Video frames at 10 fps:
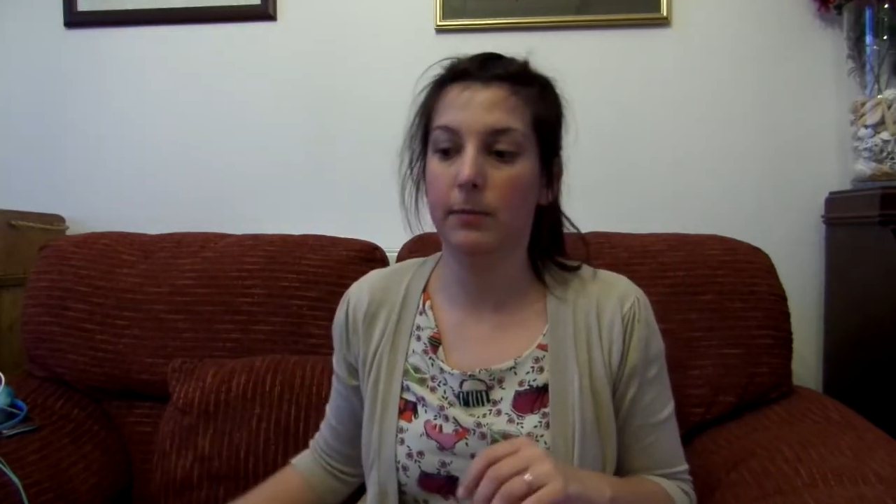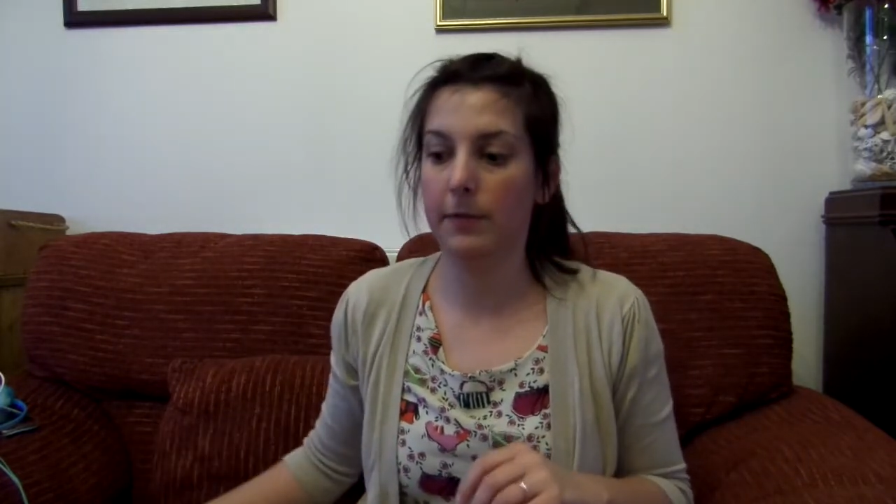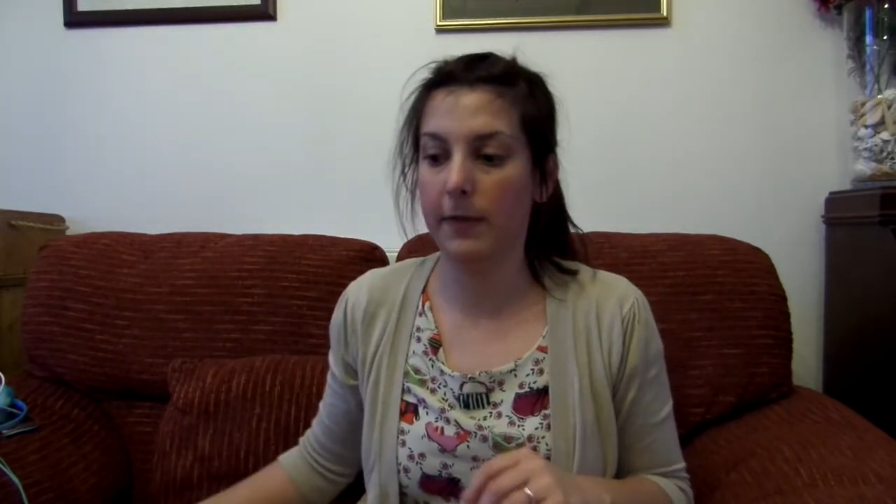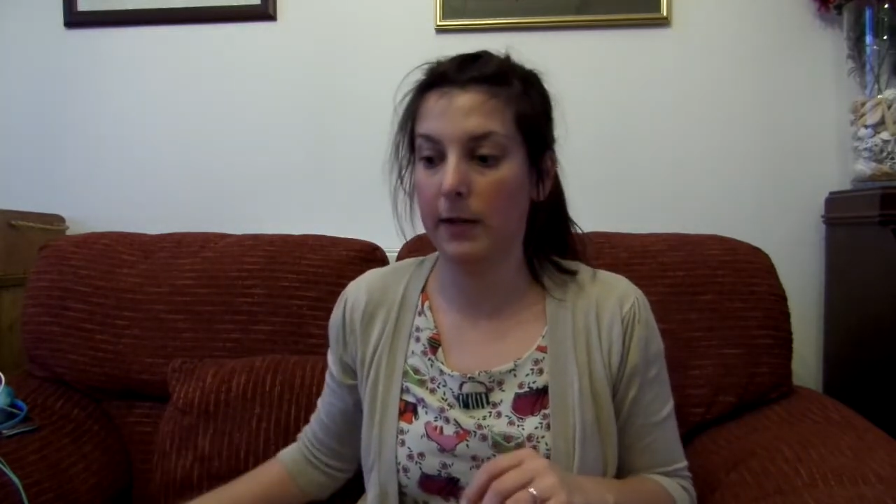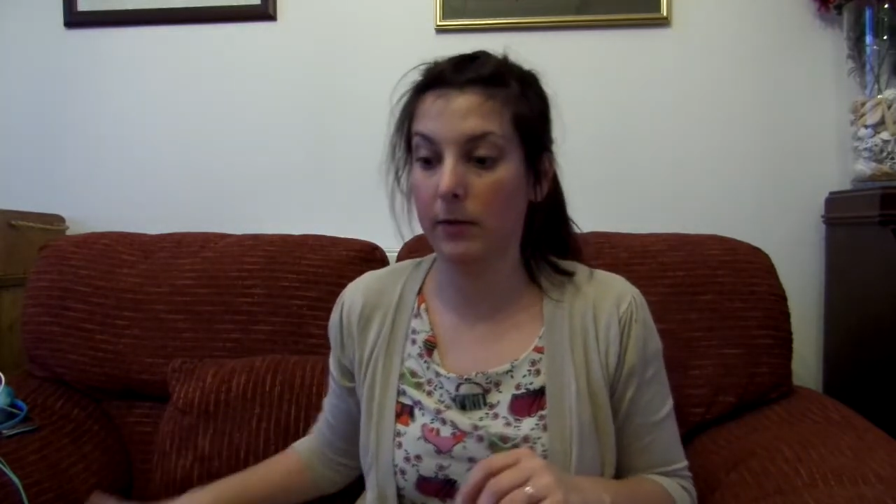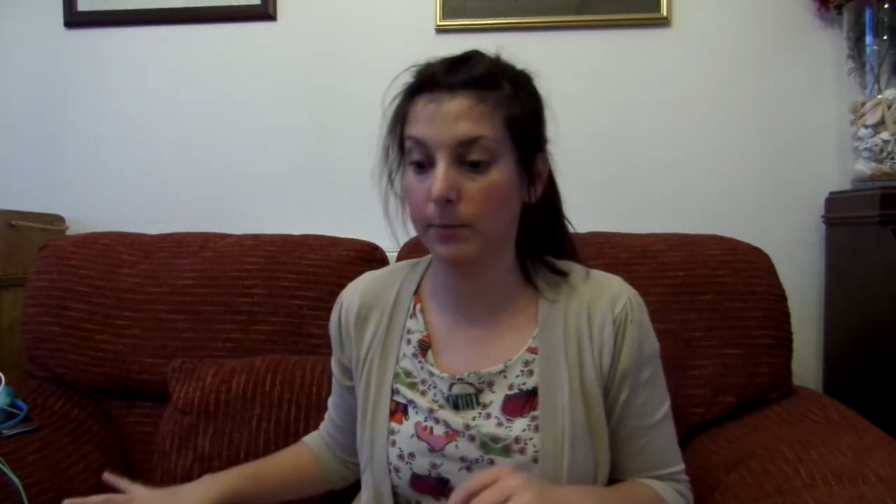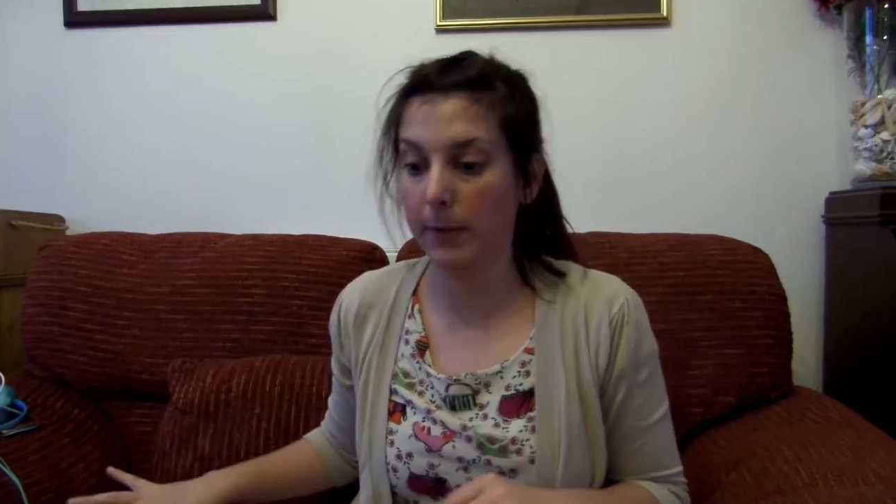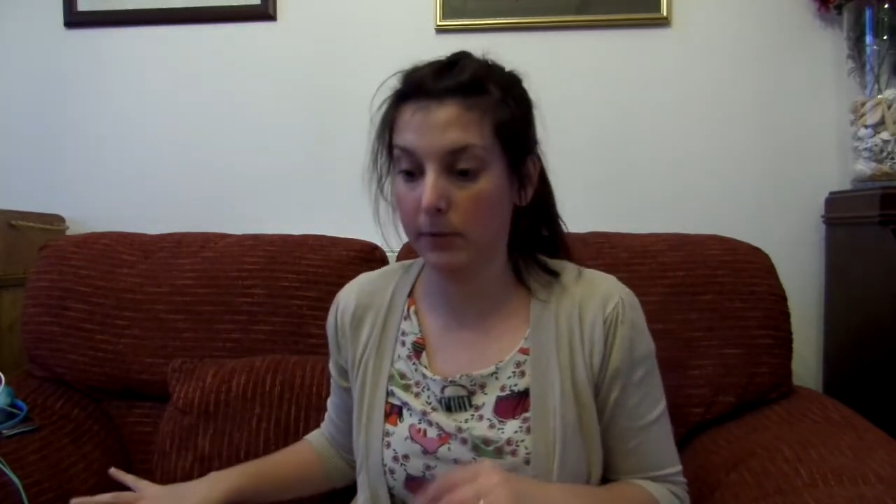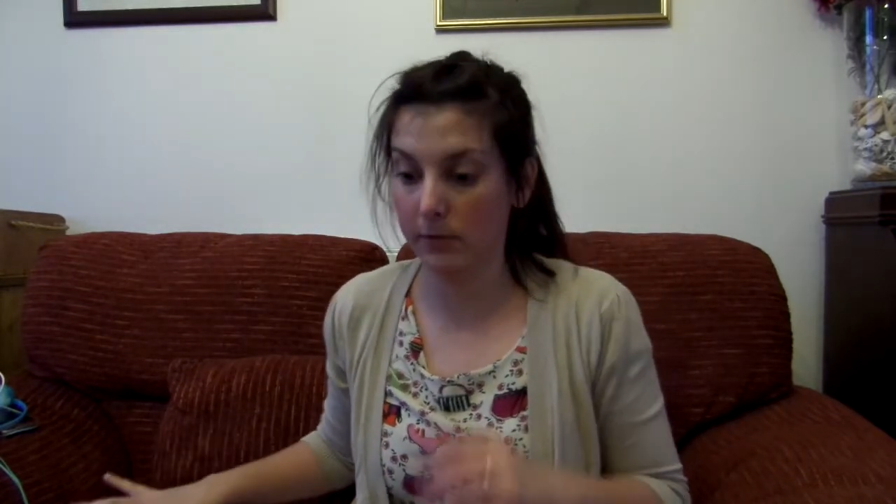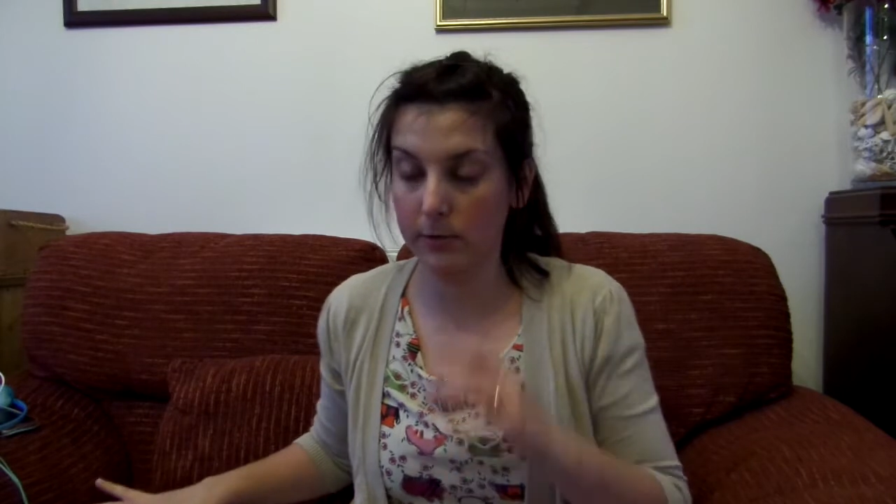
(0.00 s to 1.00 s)
for that little
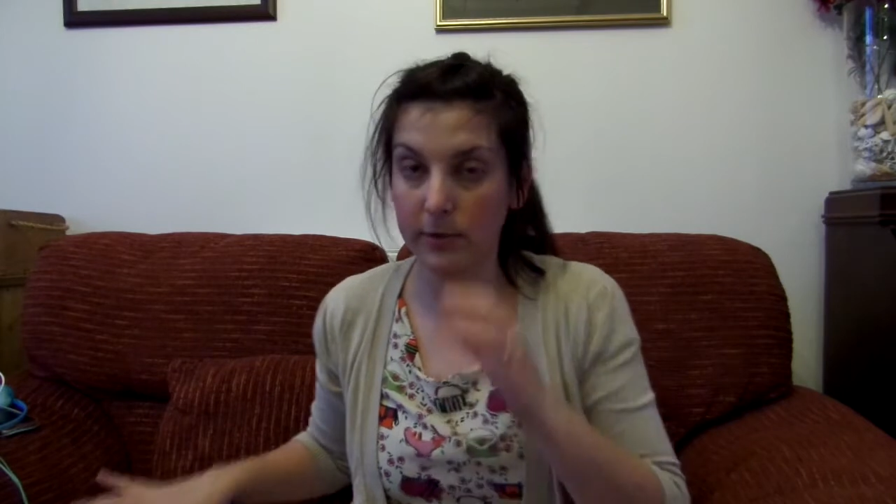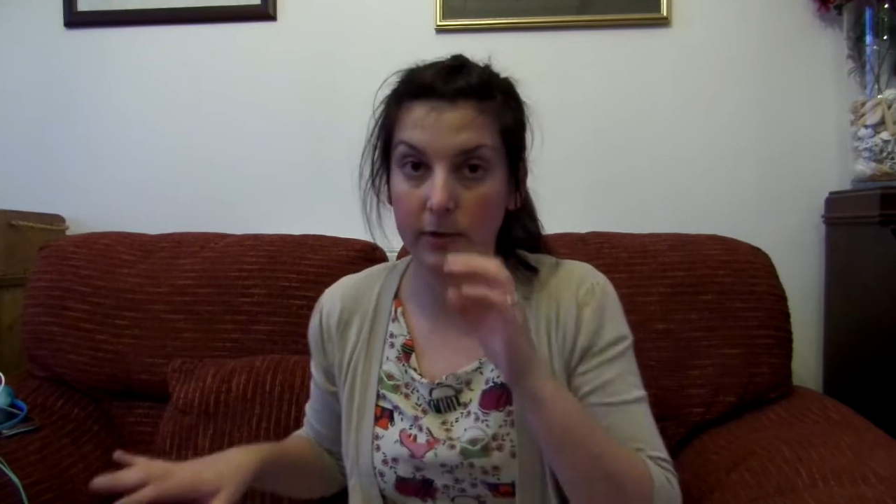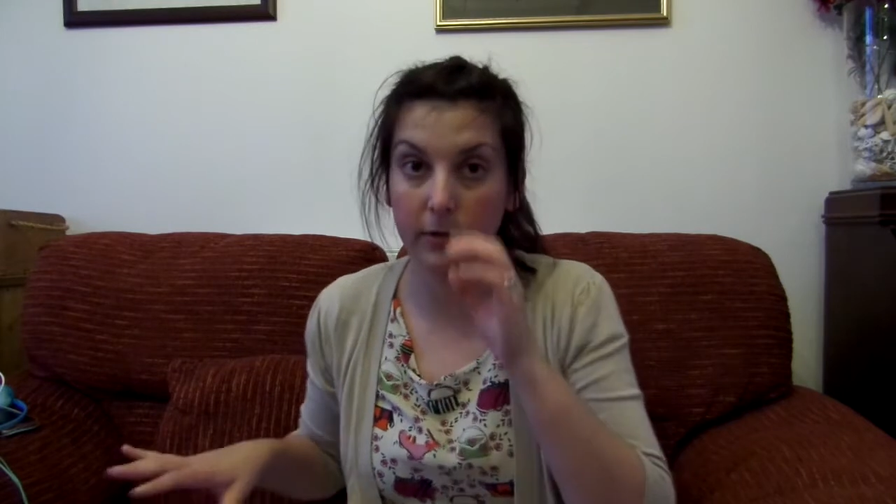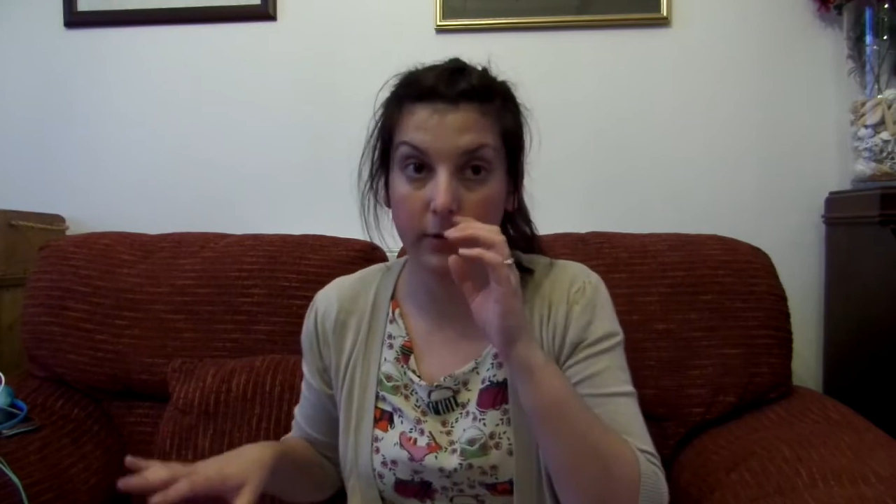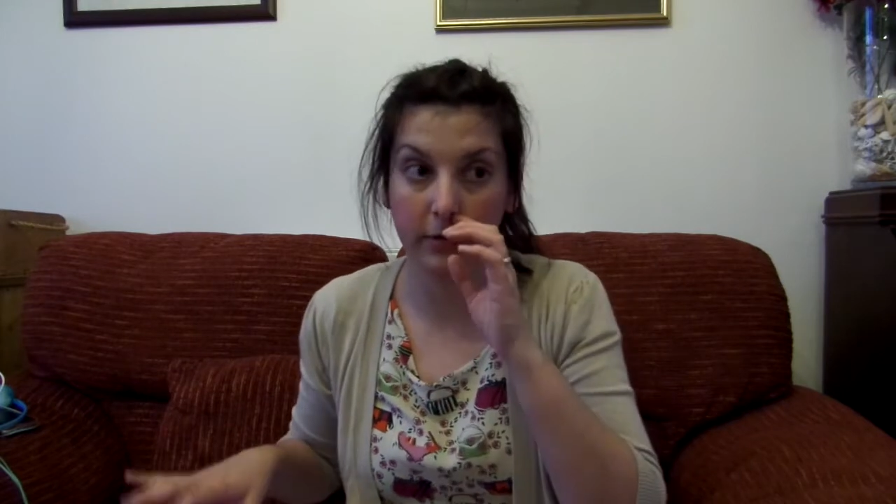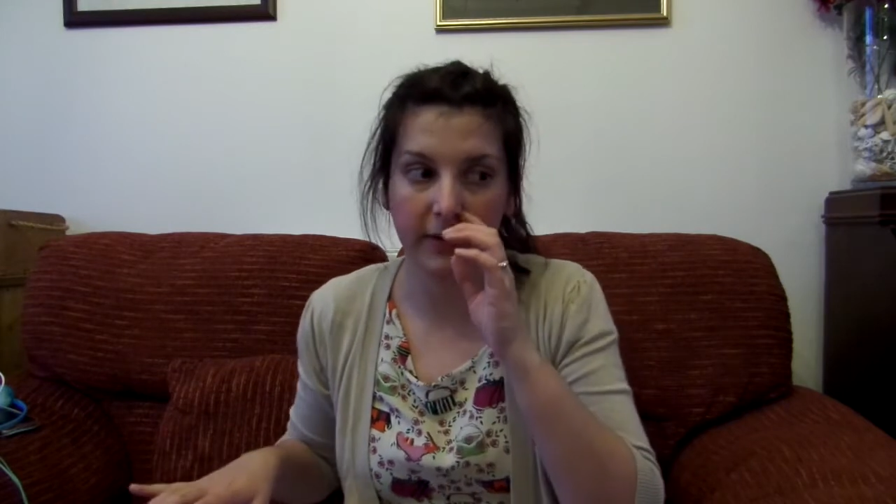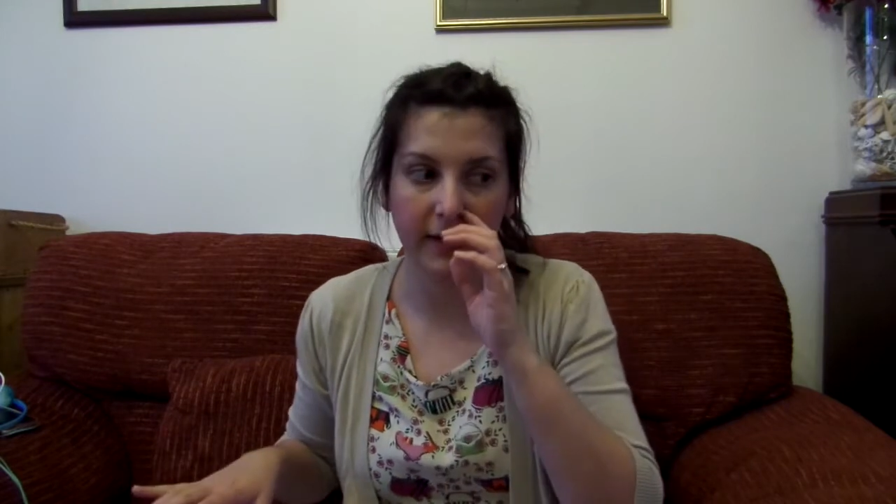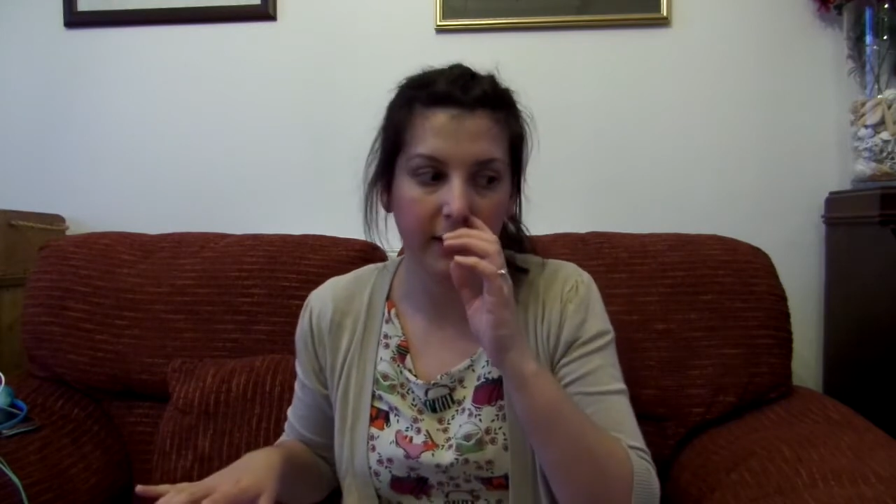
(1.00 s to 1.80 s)
bundle, which I thought was really